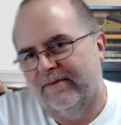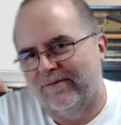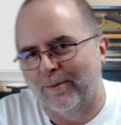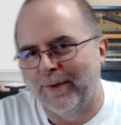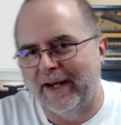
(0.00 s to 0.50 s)

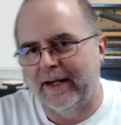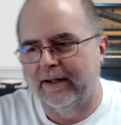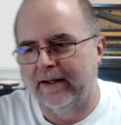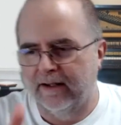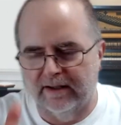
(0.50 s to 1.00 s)
for me,
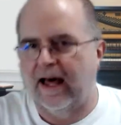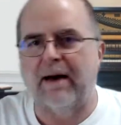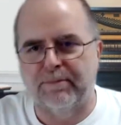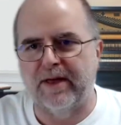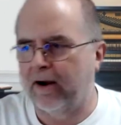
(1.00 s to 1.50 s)

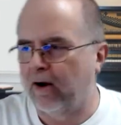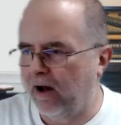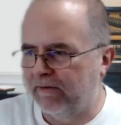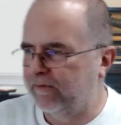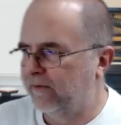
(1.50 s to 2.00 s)
lop that
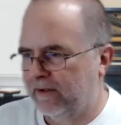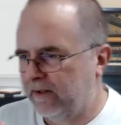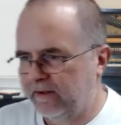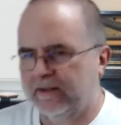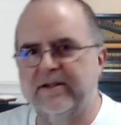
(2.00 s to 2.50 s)
off
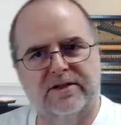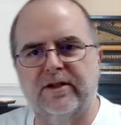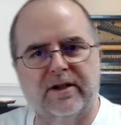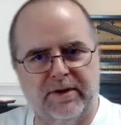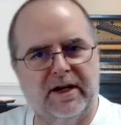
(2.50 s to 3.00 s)
is
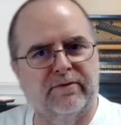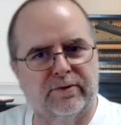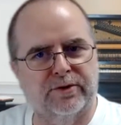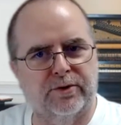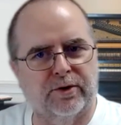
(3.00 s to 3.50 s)
still a
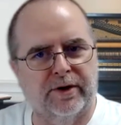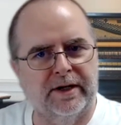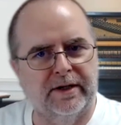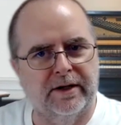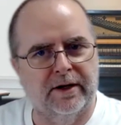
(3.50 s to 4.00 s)
meaningful story.